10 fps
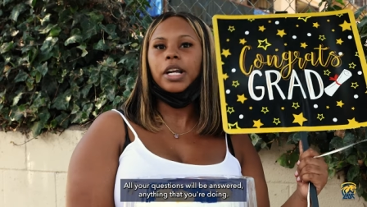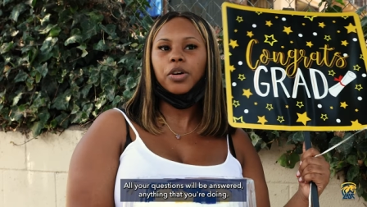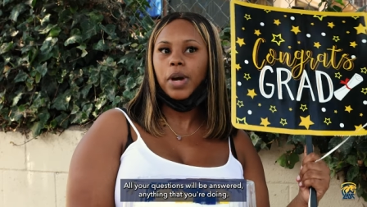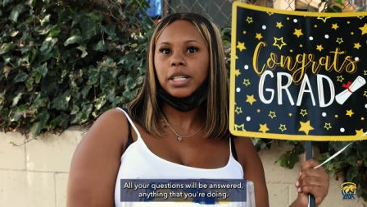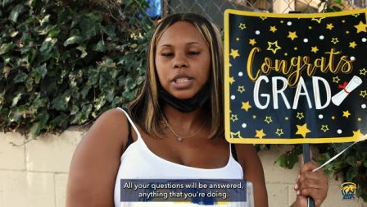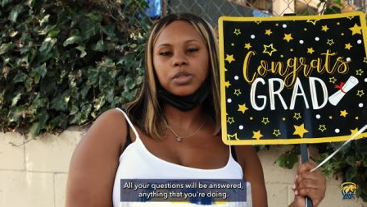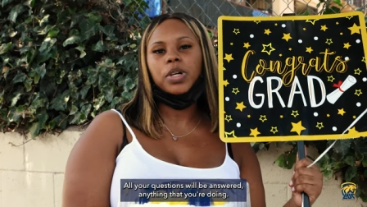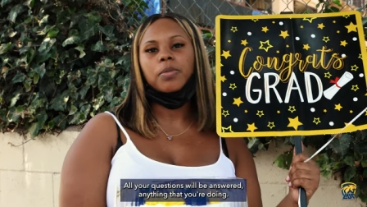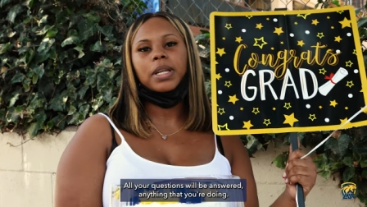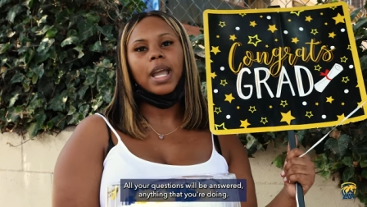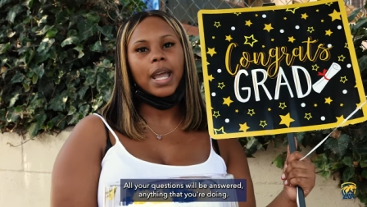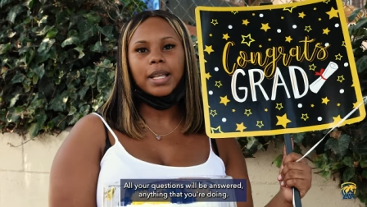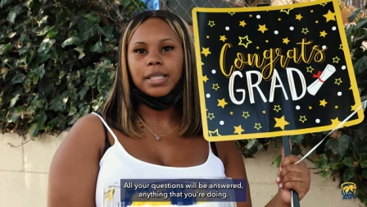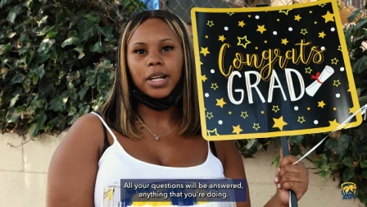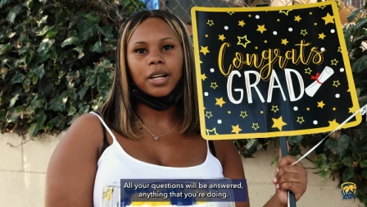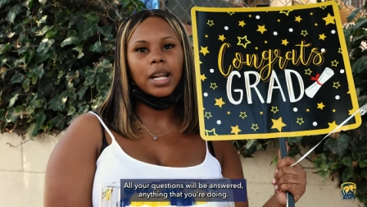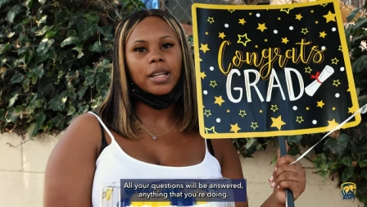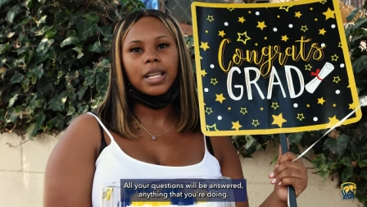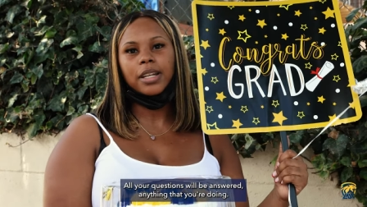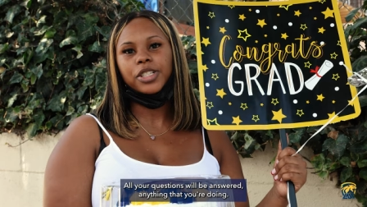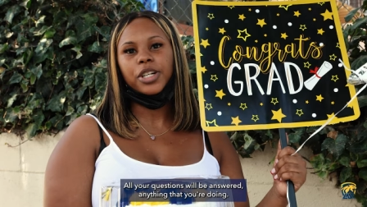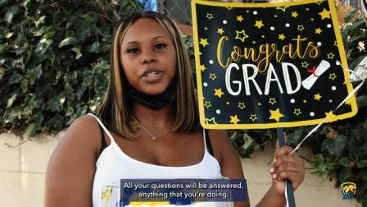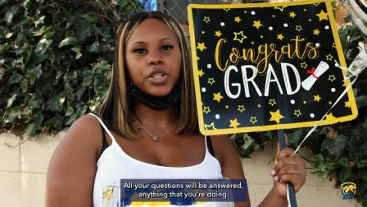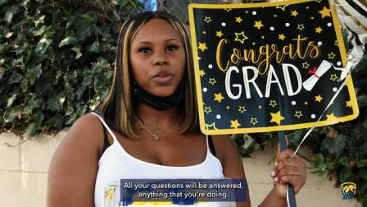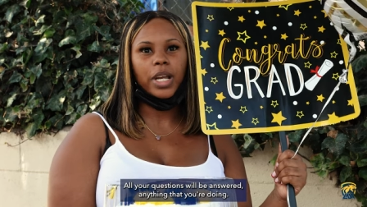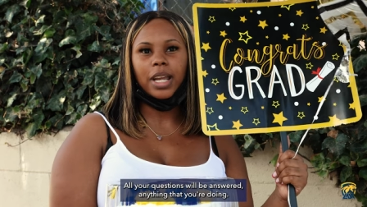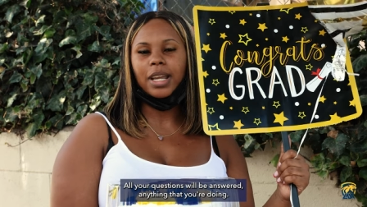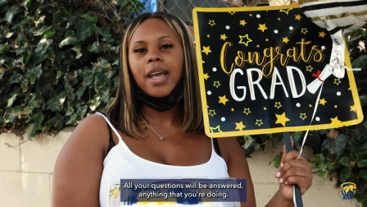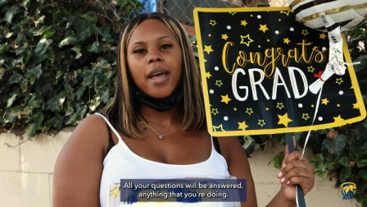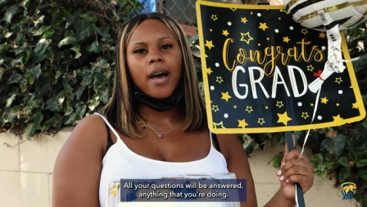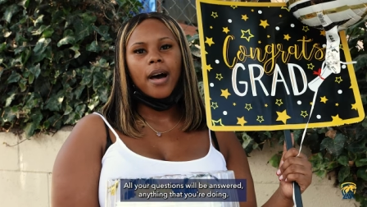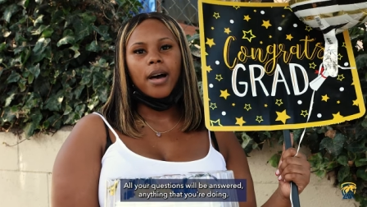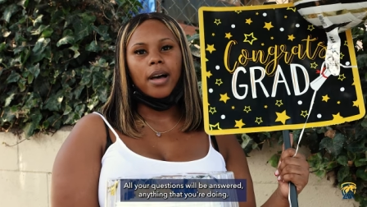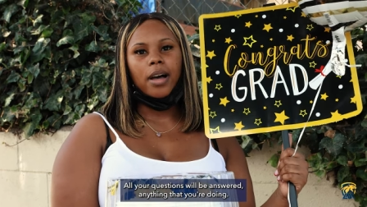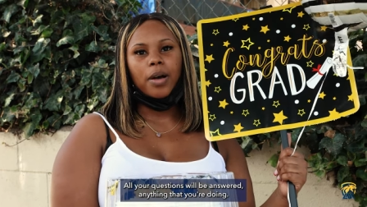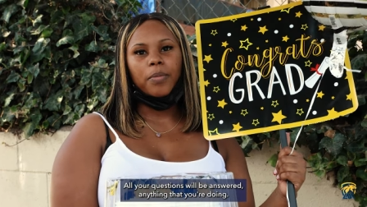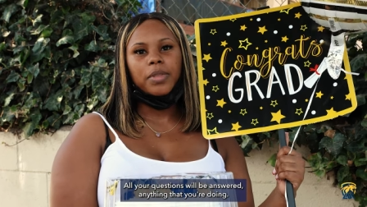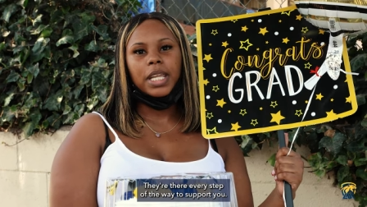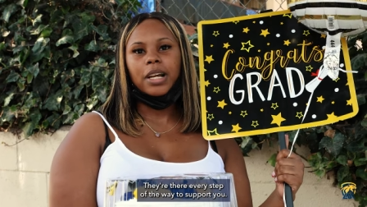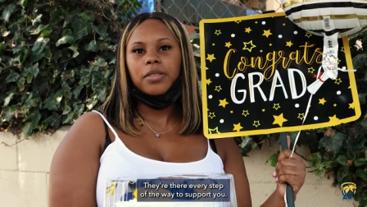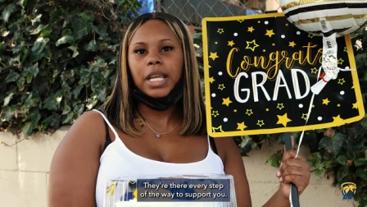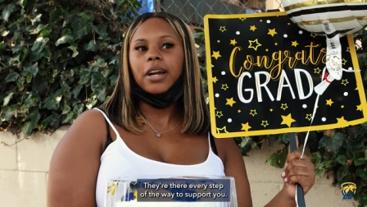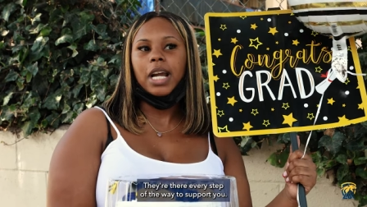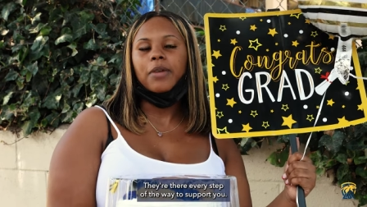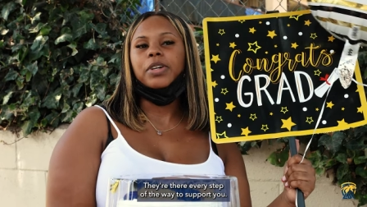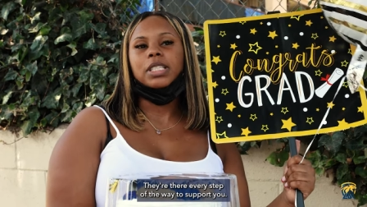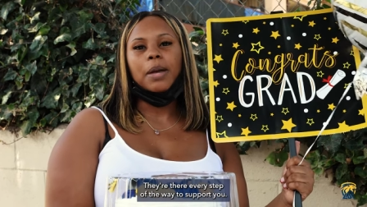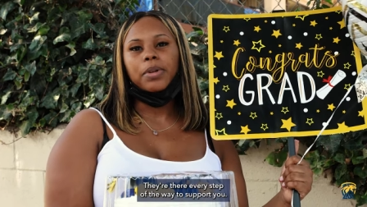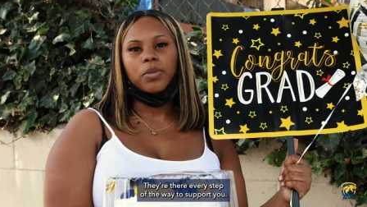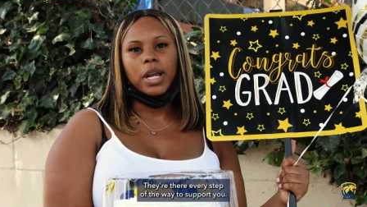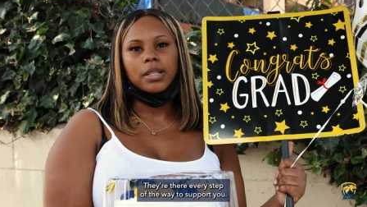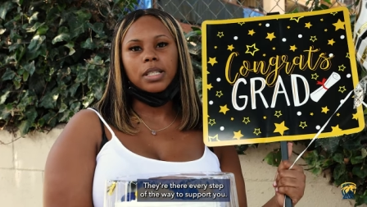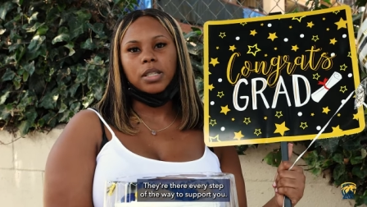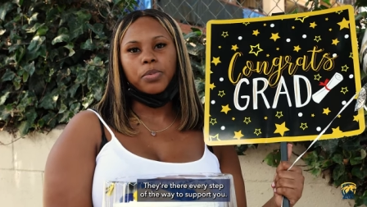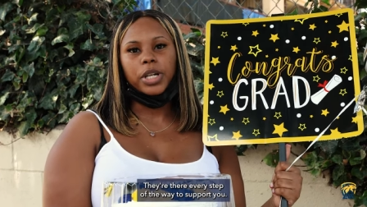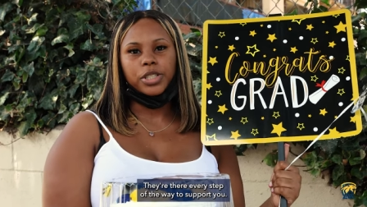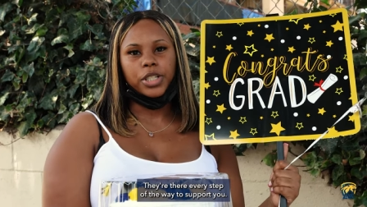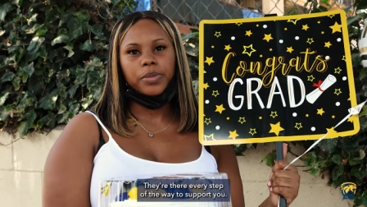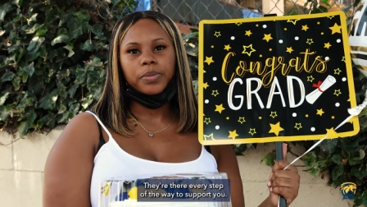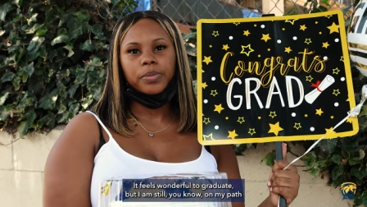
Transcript: All your questions will be answered, anything that you're doing um, they're there every step of the way to support you.